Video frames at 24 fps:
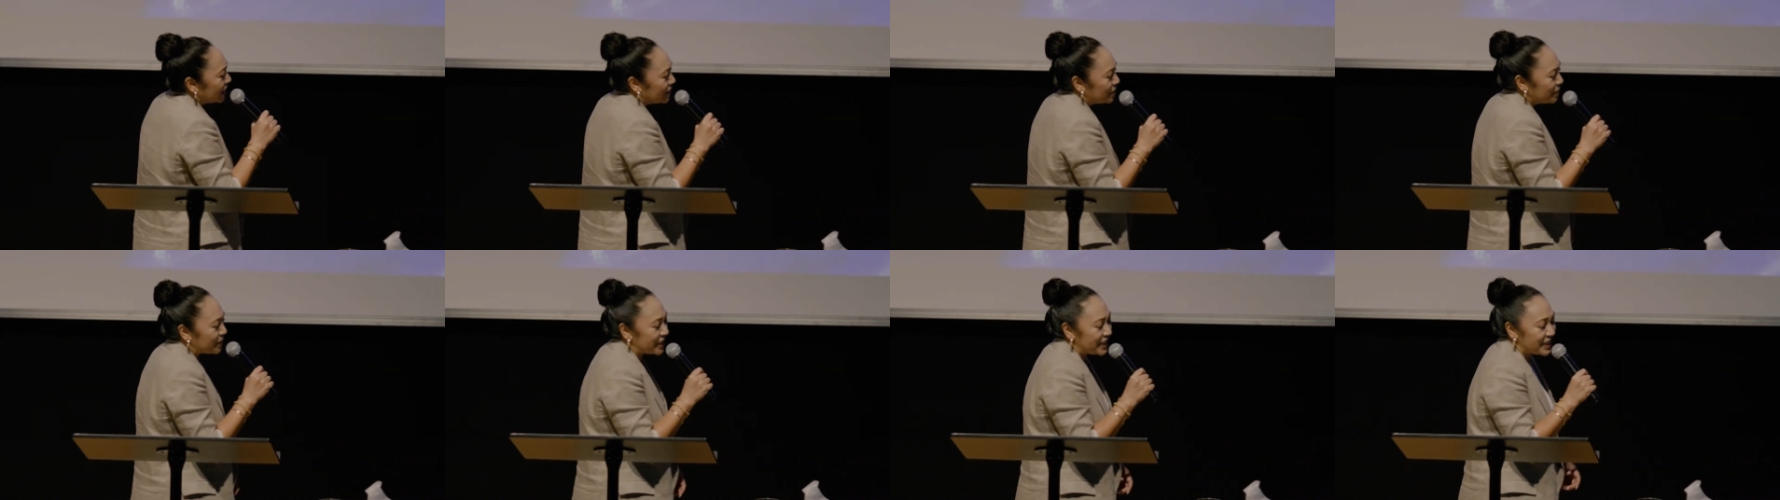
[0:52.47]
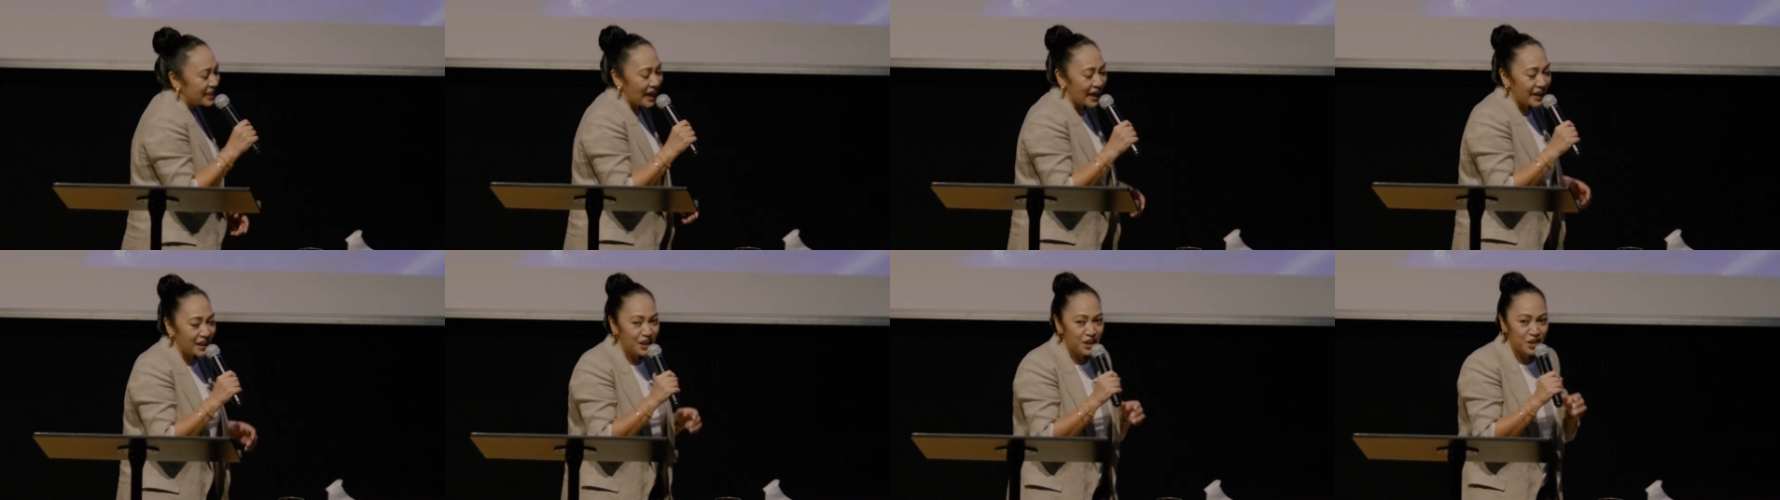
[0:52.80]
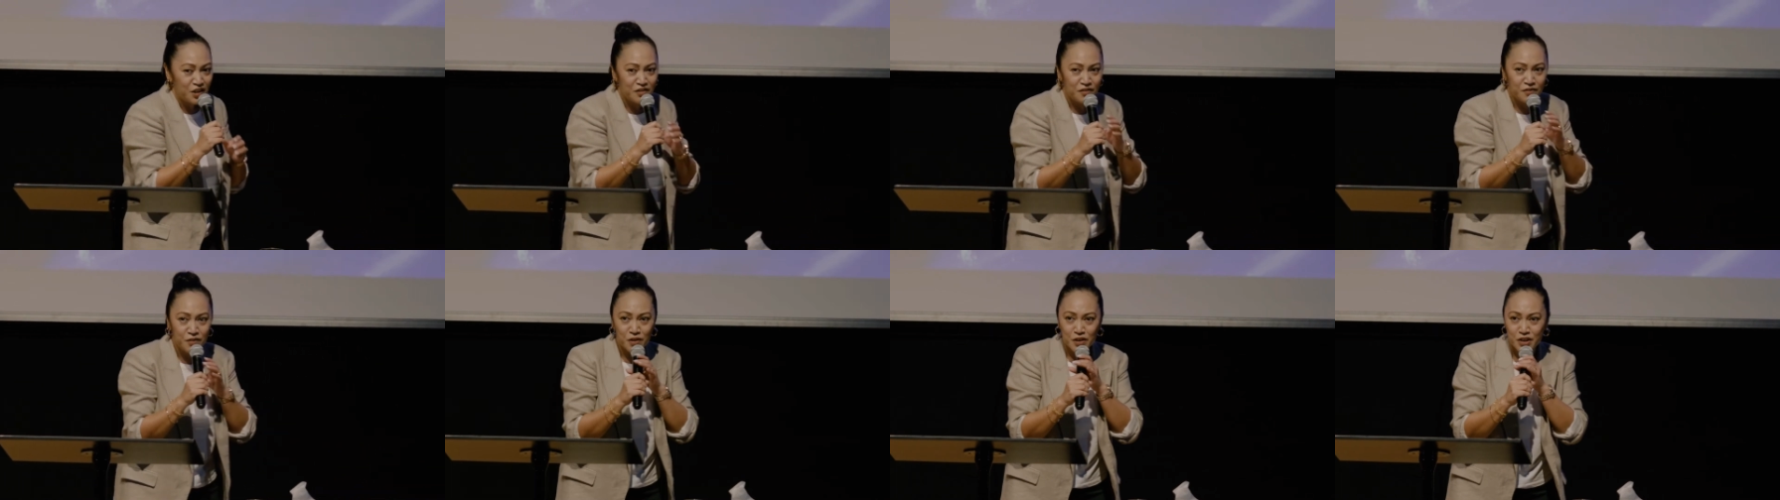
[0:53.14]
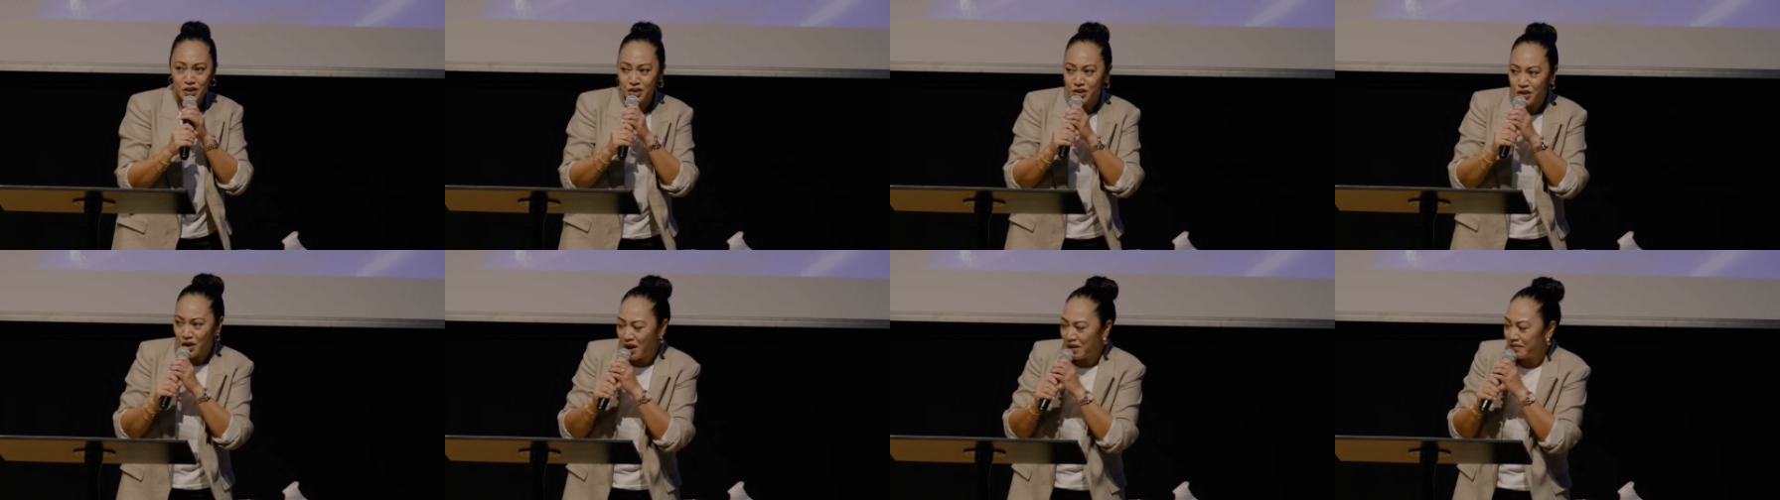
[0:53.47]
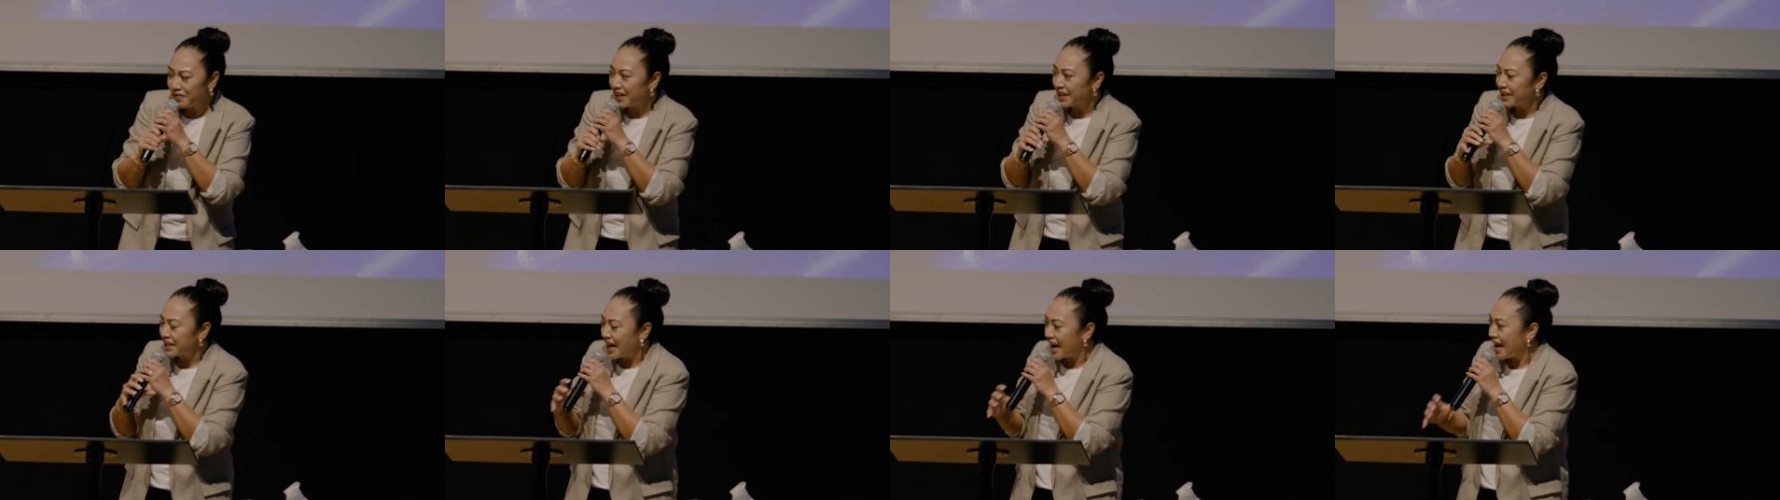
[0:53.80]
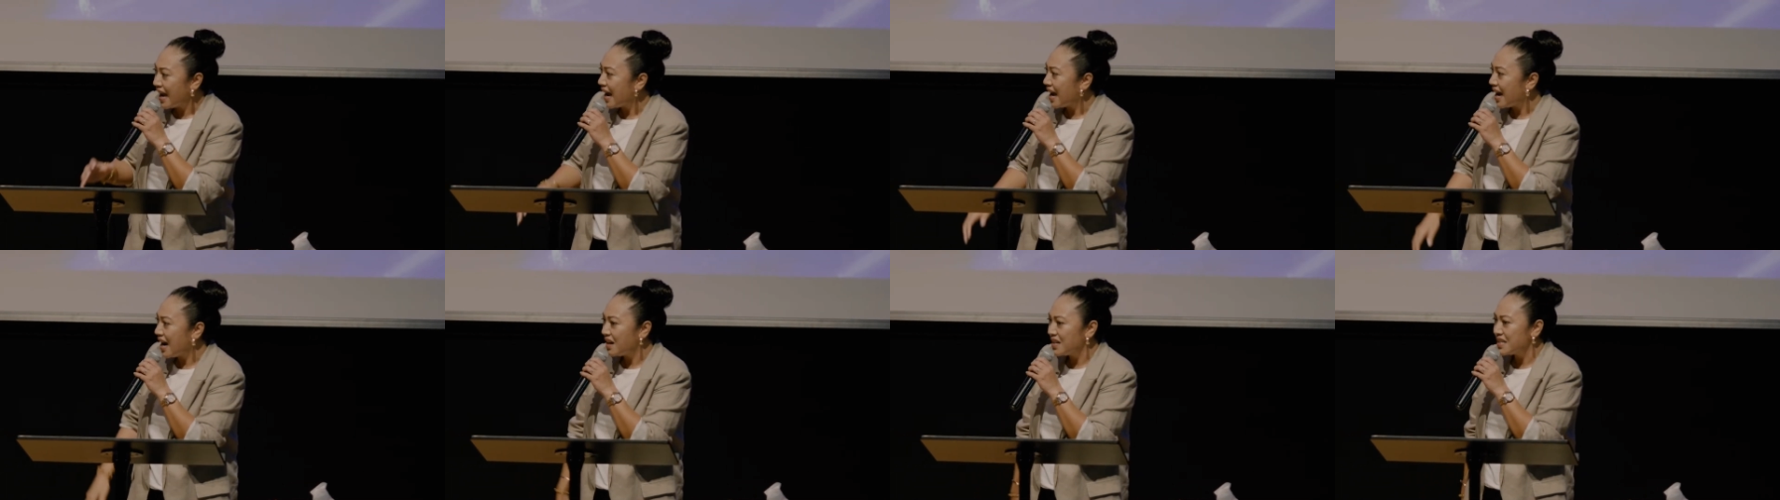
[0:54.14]
We thank you for serving the
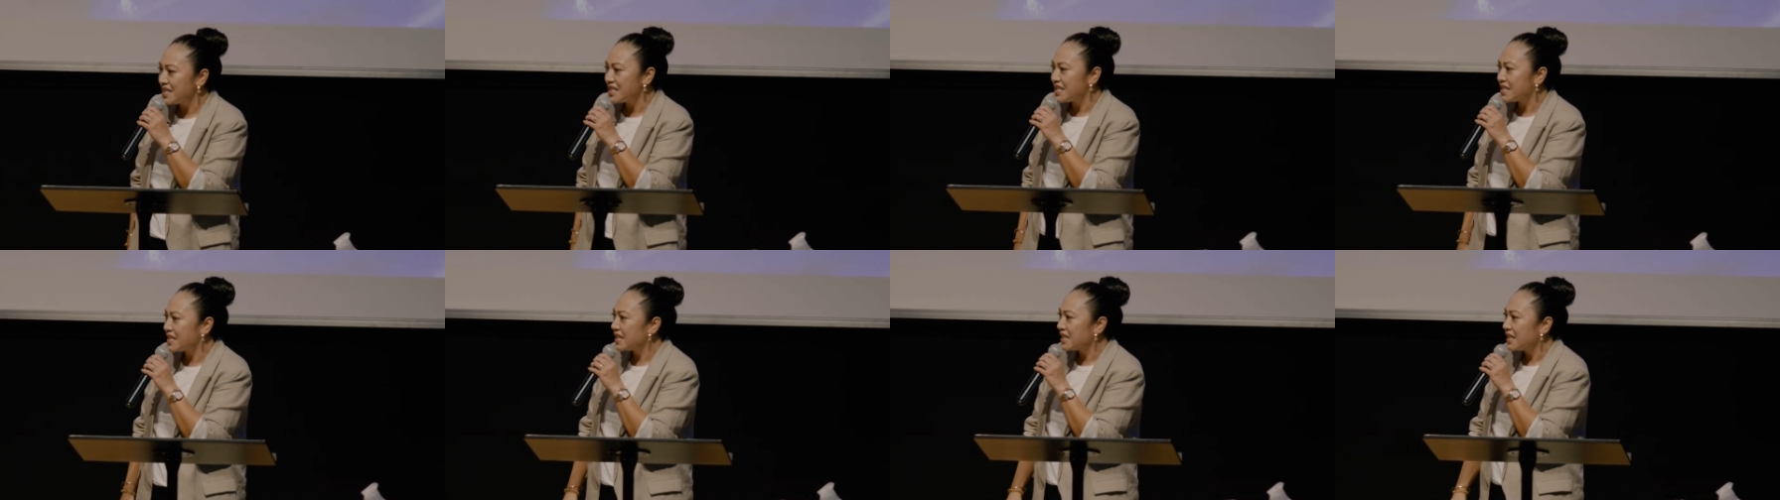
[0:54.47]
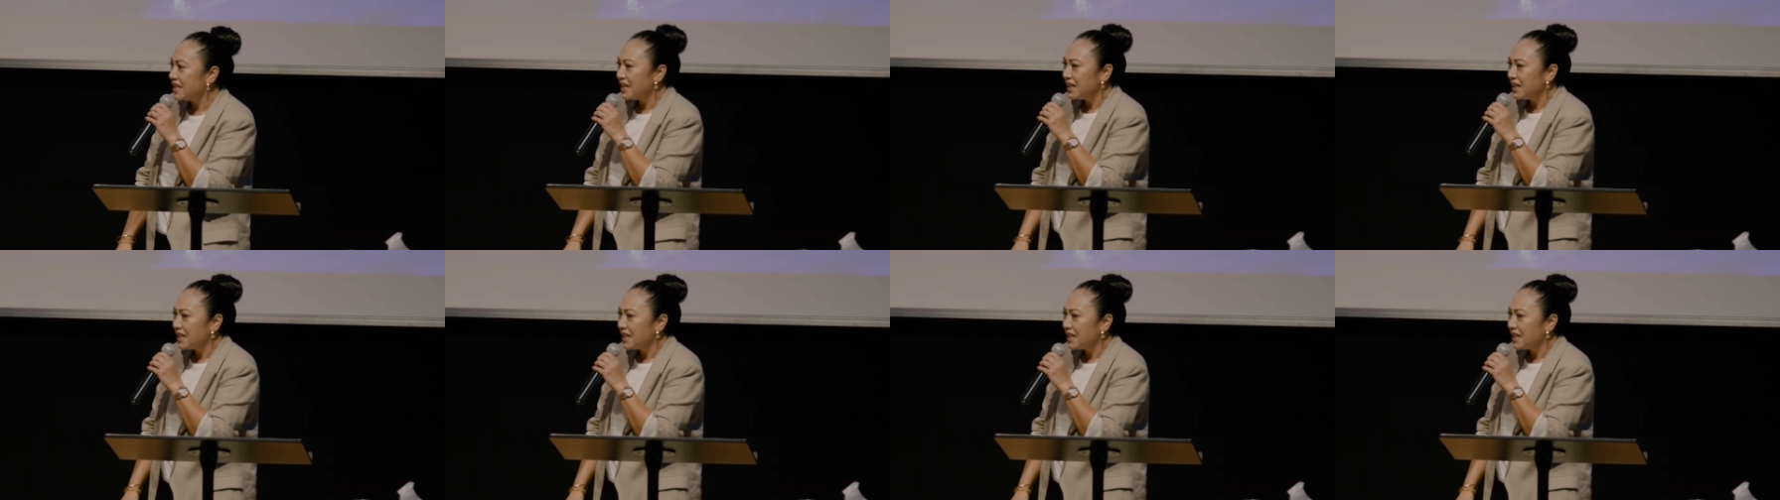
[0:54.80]
house.